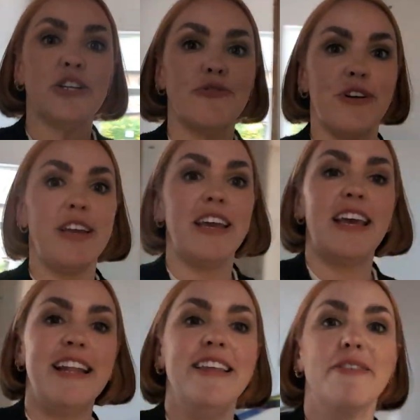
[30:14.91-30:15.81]
Drink
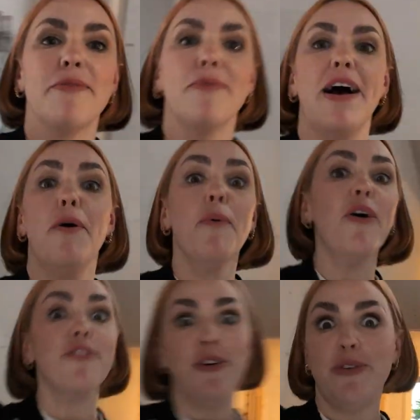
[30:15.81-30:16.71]
in. Wow, what
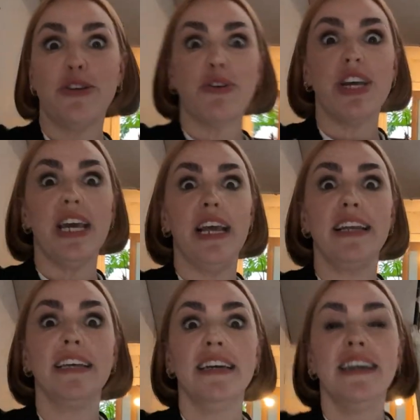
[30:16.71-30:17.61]
a view to drink in.